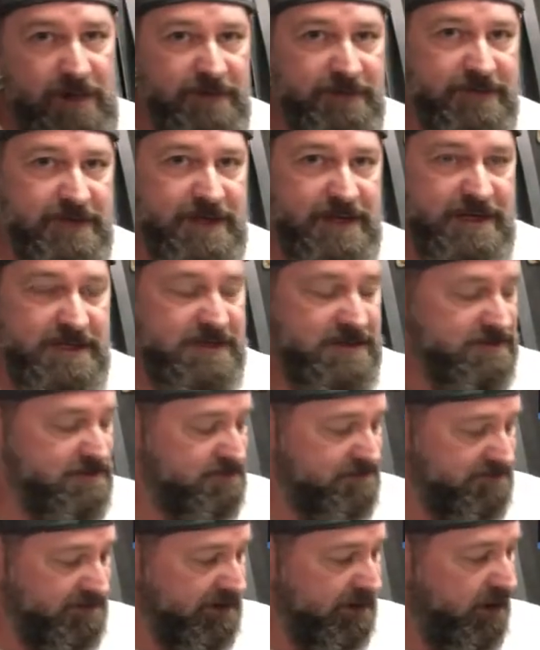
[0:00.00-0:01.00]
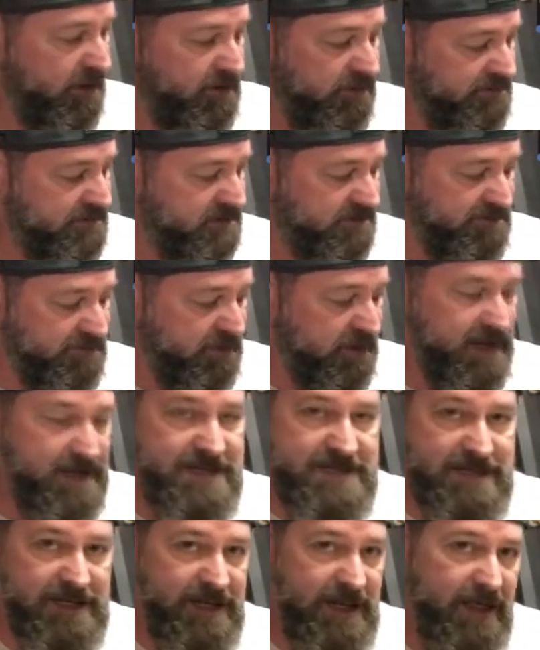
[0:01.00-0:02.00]
of these loaves of
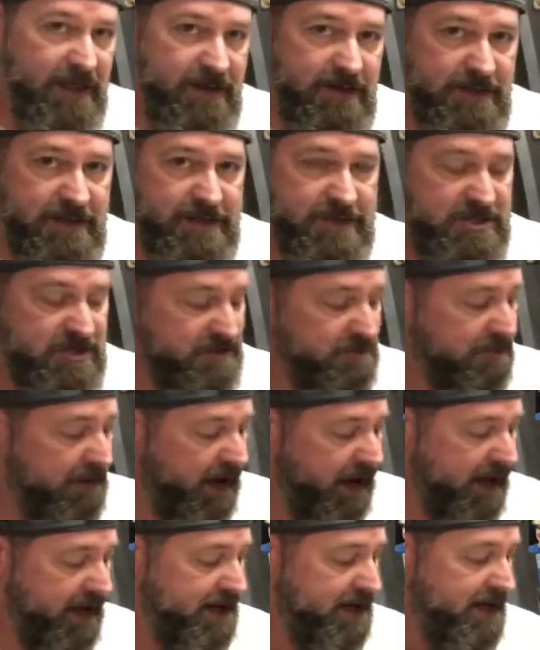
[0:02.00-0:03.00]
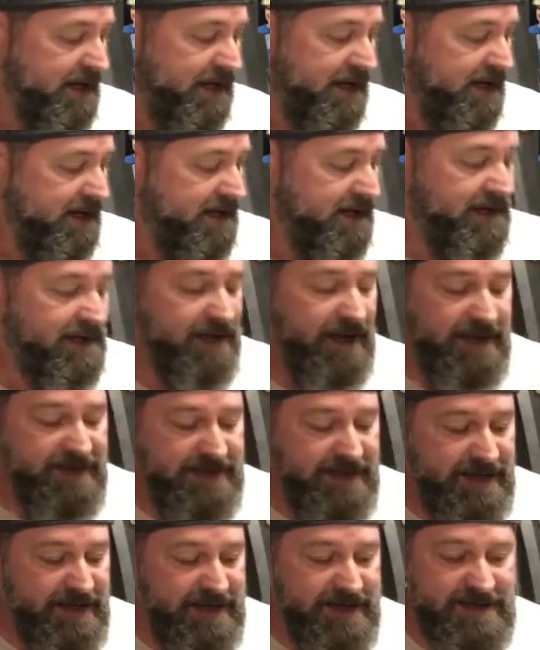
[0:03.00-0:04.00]
bread together that you bought, you cut
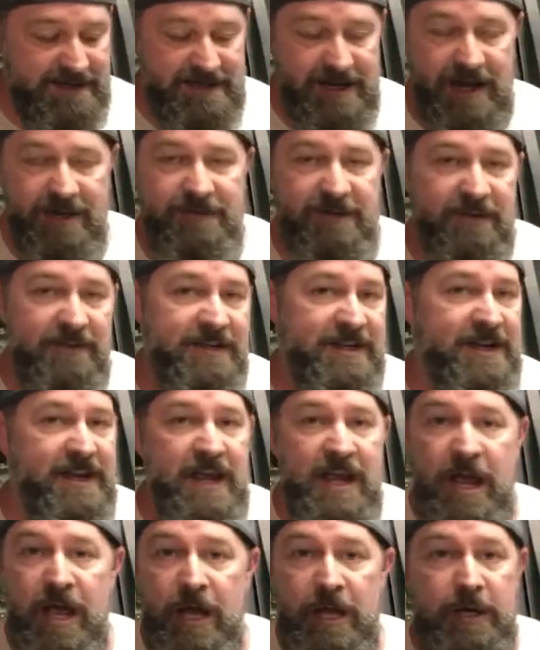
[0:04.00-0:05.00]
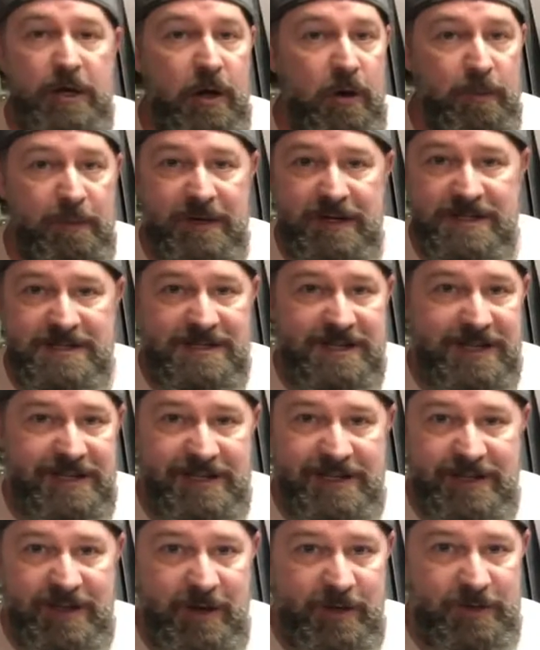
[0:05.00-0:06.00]
the ends off of it, nobody's
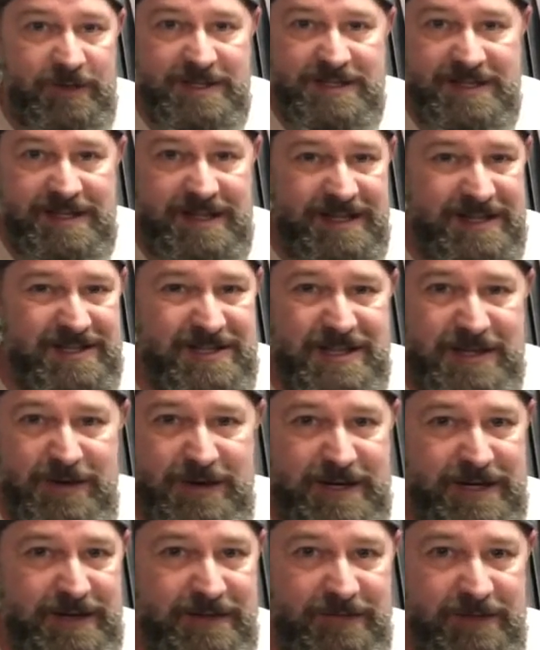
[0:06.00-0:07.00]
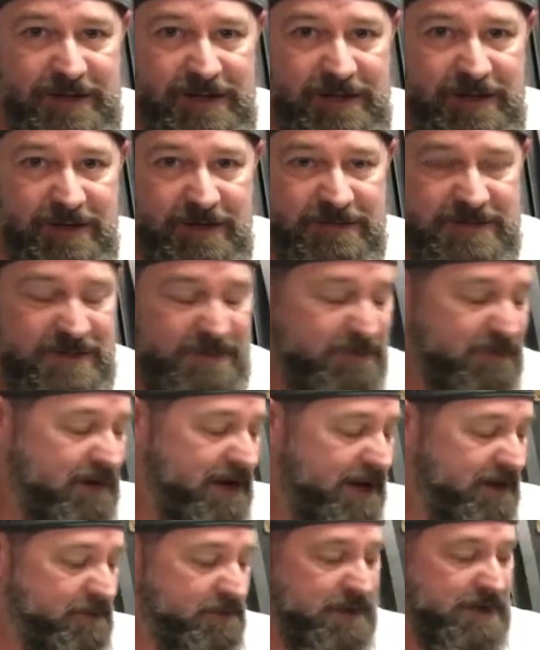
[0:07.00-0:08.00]
gonna notice that it's 3 different loaves of
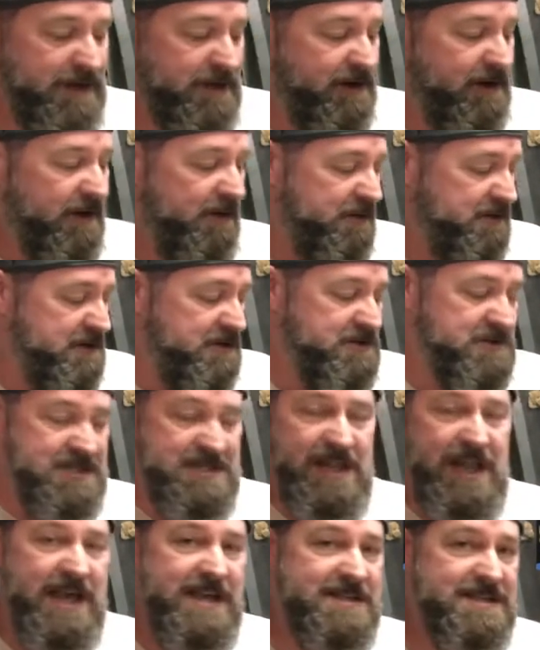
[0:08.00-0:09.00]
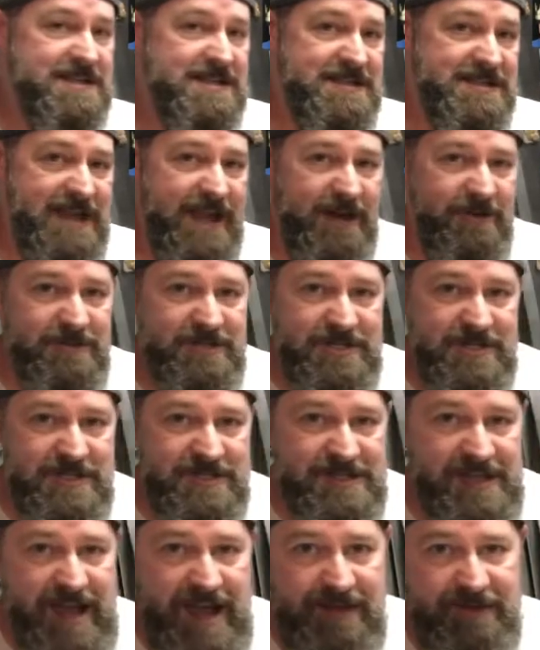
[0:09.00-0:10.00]
bread when you go and you slice the sandwiches
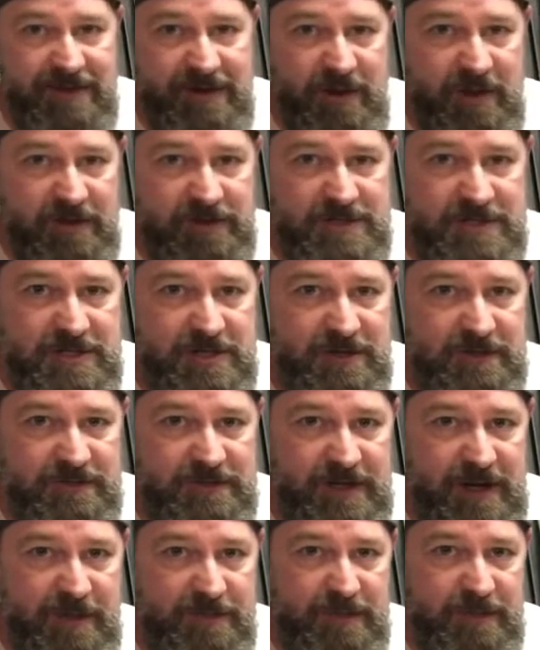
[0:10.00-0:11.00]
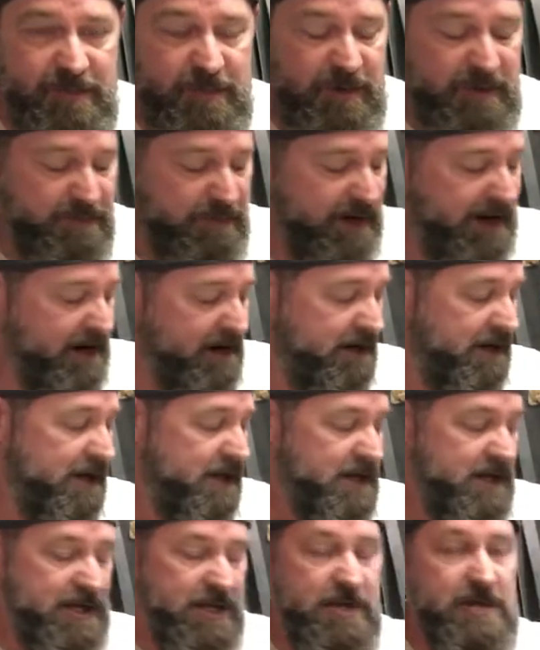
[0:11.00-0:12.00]
and have it all served up and prepared.
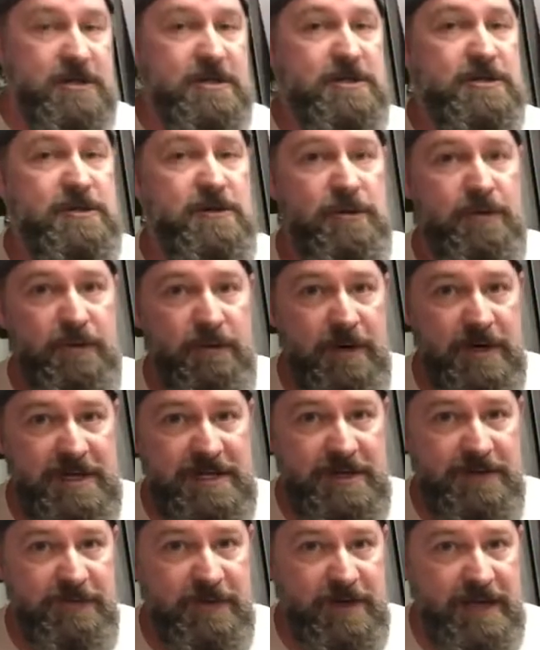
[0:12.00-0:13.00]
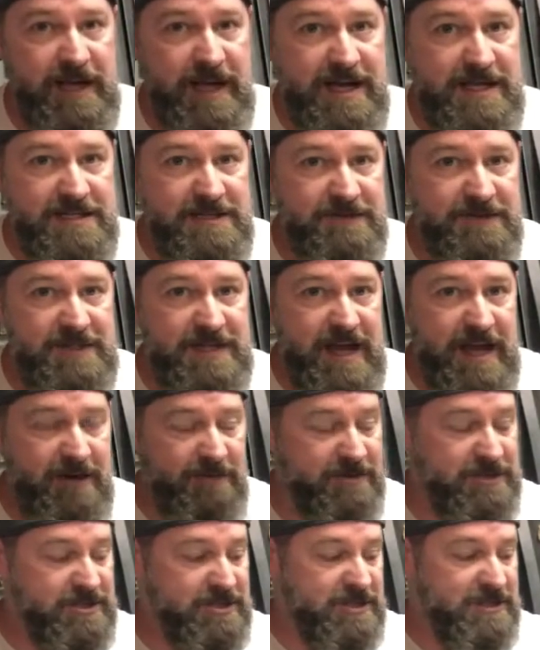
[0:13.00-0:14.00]
You could do 3 different kinds of
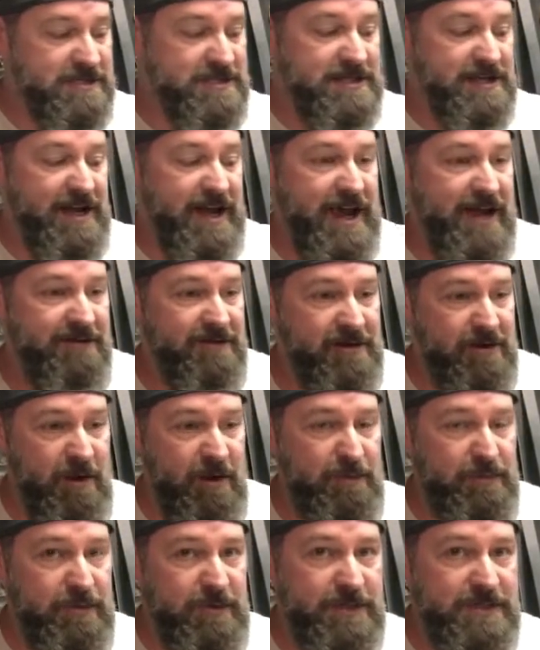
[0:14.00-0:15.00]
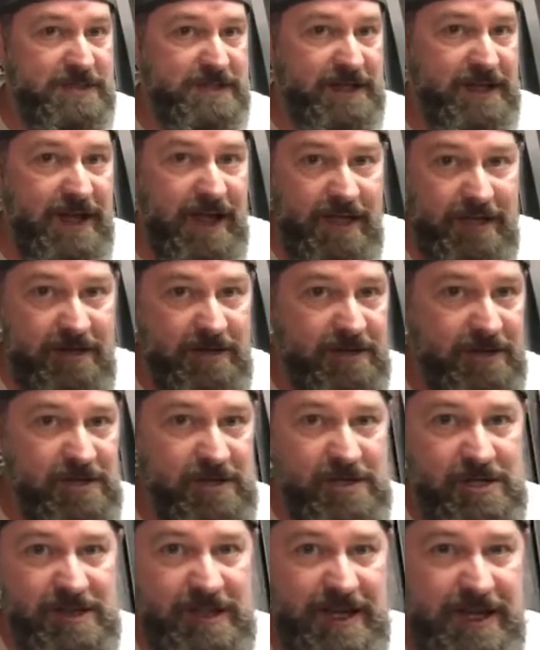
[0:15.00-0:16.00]
sandwiches and have it all put together and
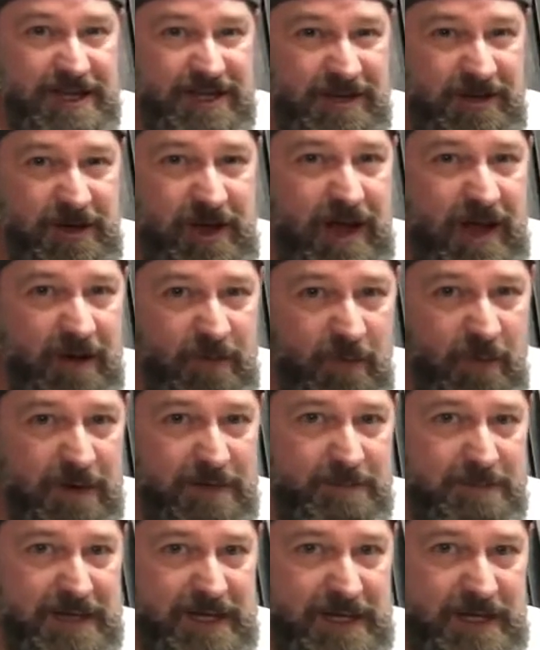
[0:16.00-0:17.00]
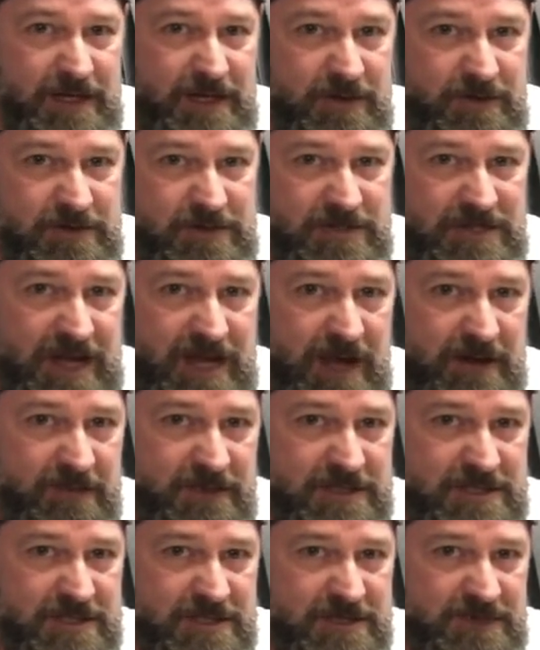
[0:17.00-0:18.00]
look like you got one big huge
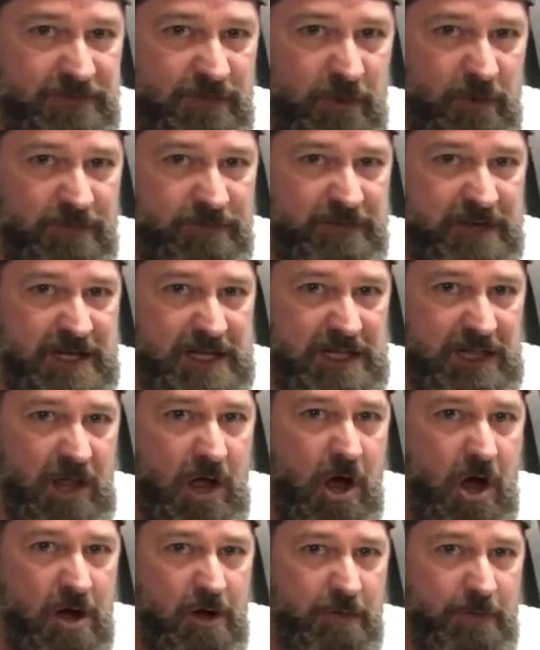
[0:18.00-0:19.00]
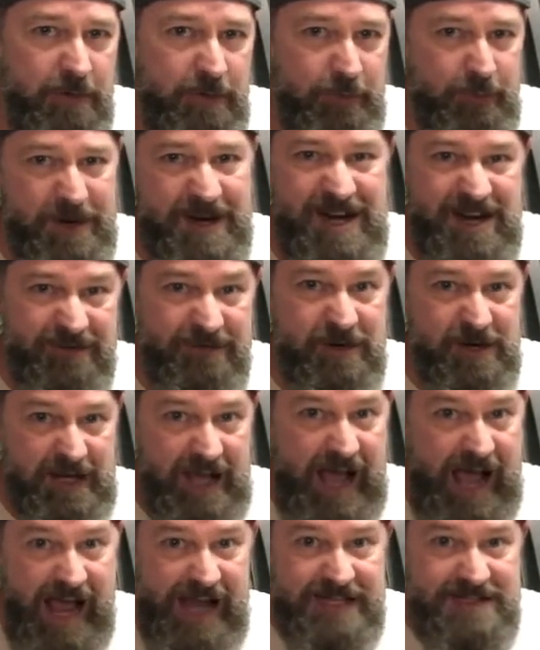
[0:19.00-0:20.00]
sandwich that's 4 feet long with 3 different
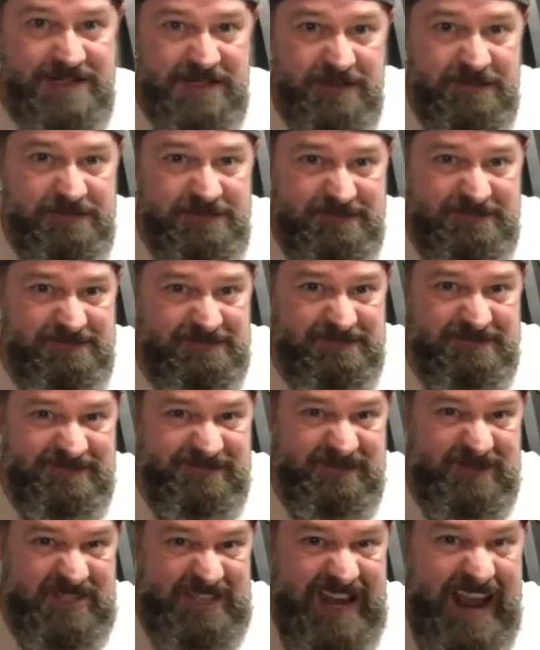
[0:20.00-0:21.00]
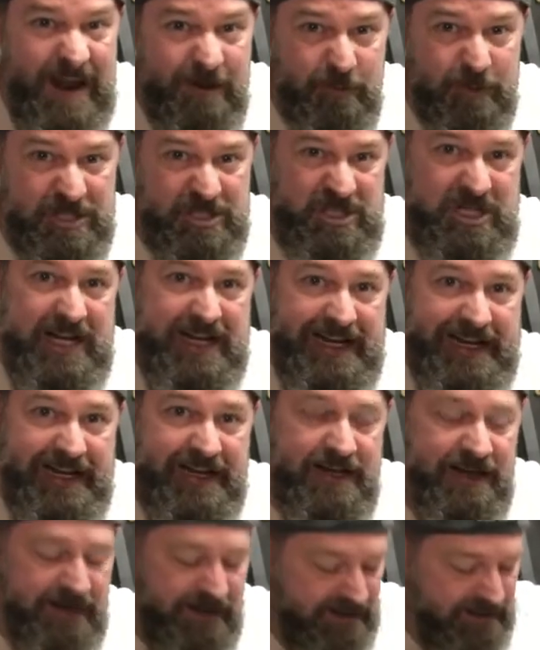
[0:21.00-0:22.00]
kinds of sandwich in it.
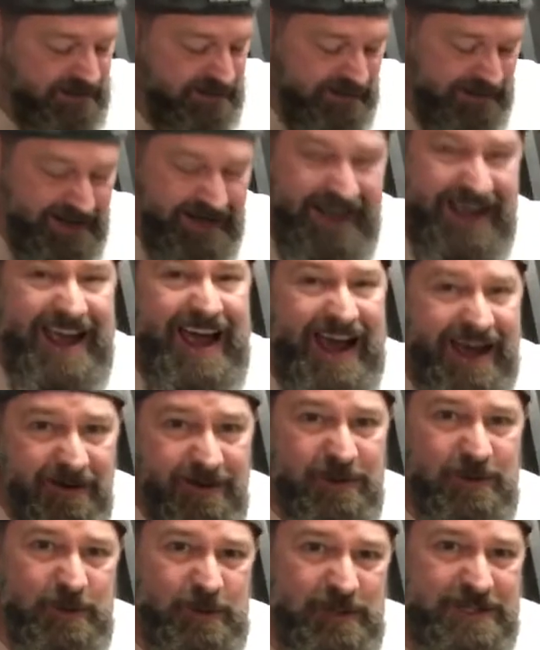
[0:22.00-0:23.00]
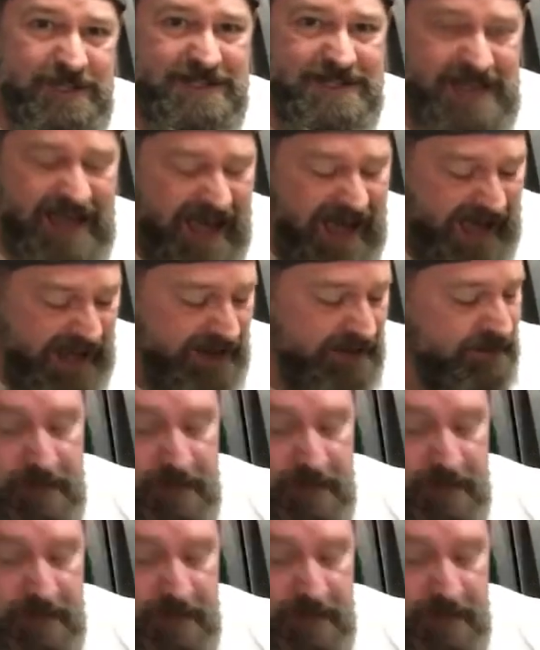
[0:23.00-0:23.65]
How cool is that?